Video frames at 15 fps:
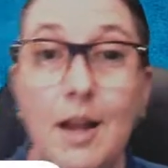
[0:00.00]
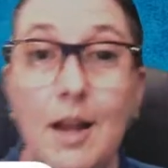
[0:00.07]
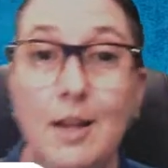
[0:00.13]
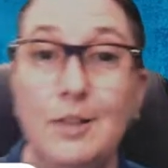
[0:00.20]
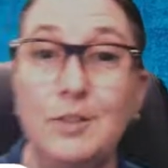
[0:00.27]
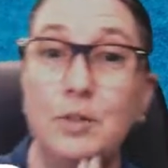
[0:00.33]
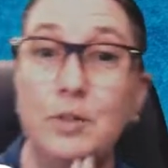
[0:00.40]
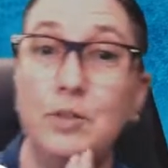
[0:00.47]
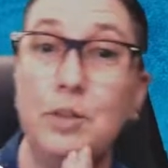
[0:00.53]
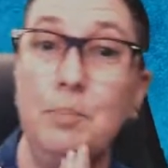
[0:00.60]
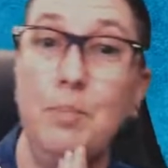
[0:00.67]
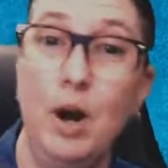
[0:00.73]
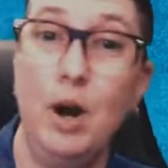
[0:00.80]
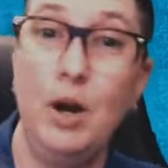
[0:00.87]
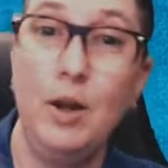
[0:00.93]
So
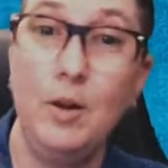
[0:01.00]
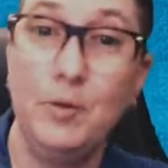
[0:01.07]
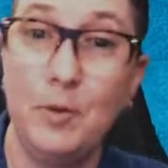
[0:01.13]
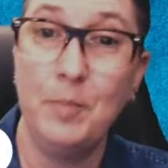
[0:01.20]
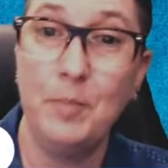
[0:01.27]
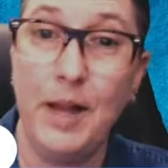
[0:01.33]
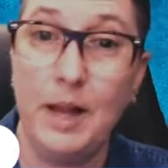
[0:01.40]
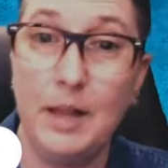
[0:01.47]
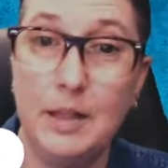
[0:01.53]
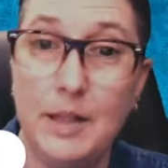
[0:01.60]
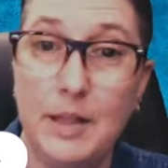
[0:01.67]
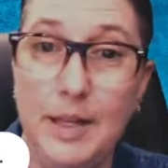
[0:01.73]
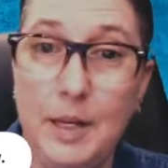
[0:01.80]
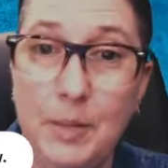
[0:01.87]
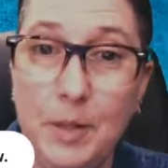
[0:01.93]
tomorrow my
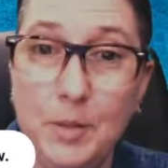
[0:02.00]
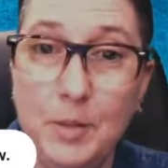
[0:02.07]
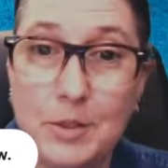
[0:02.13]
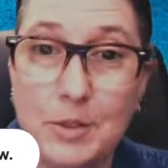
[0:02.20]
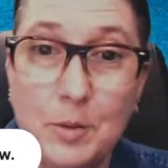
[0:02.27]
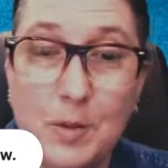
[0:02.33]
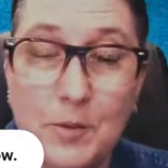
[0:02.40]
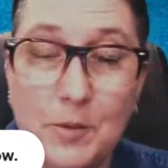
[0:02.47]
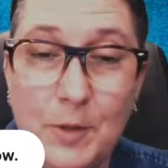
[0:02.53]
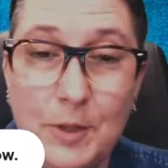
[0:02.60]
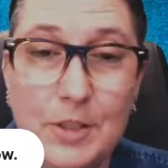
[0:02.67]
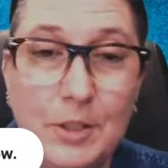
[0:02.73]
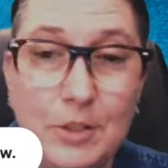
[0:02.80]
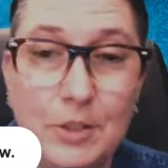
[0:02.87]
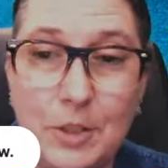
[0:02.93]
Atlanta Public Schools folks
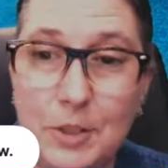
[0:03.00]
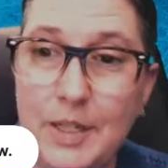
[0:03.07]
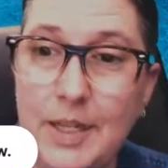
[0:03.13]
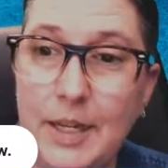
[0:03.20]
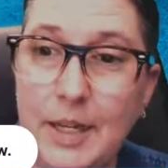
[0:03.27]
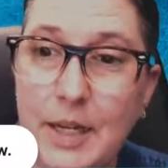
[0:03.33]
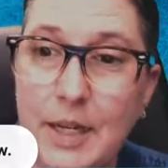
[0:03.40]
that are tuning in,